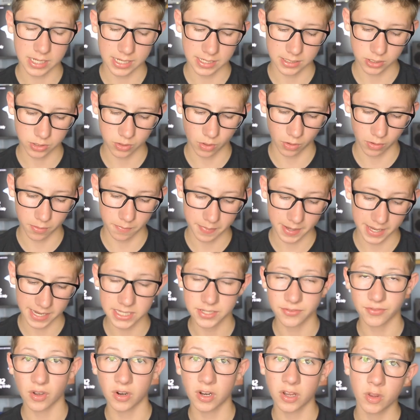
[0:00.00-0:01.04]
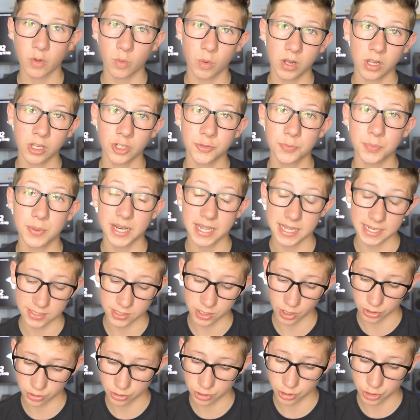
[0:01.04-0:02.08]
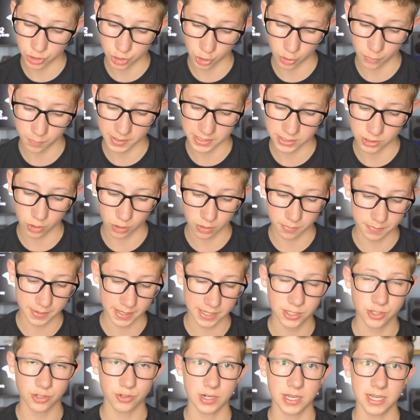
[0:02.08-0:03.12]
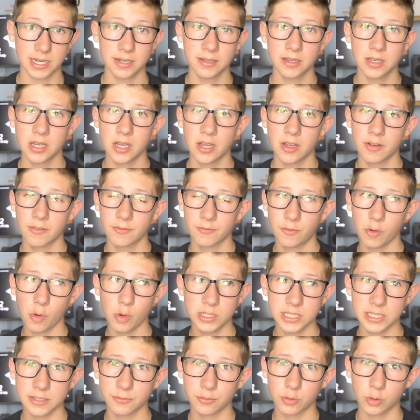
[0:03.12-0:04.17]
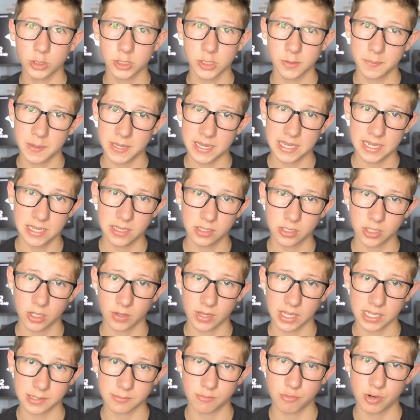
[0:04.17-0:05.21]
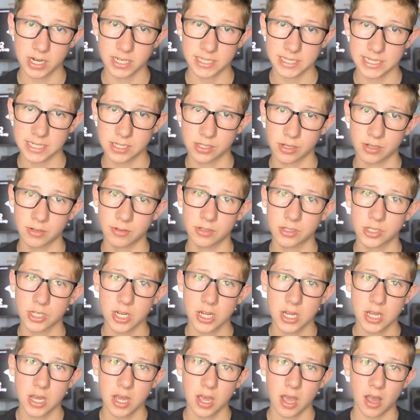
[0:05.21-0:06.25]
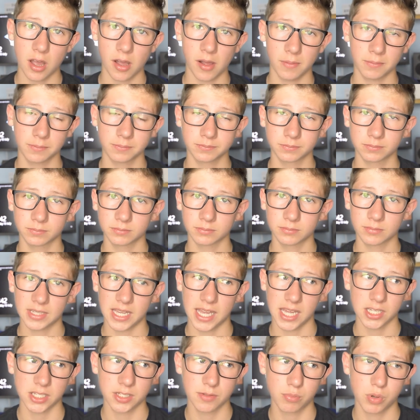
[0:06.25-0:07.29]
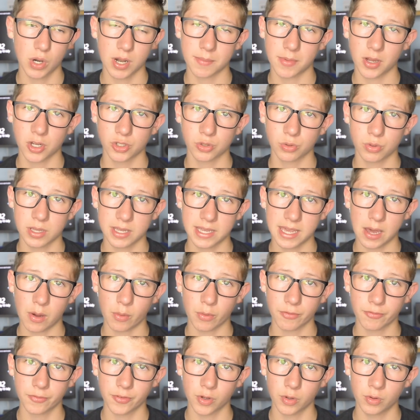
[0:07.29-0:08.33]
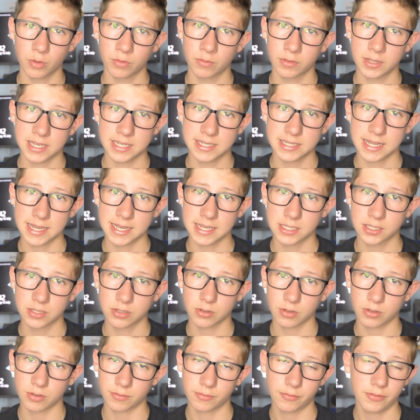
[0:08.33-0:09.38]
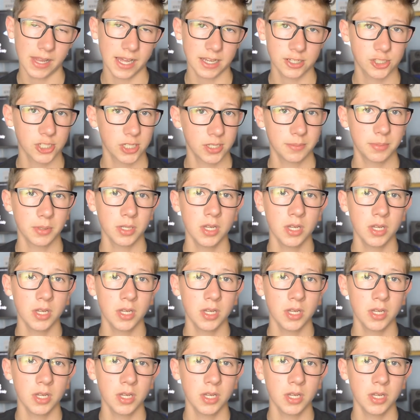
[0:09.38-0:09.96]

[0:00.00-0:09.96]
It's not the biggest phone in the world, but it does the job. It's got a big screen, 1440p, so that's really decent. That's pretty much all you get on the phone these days on the flagship.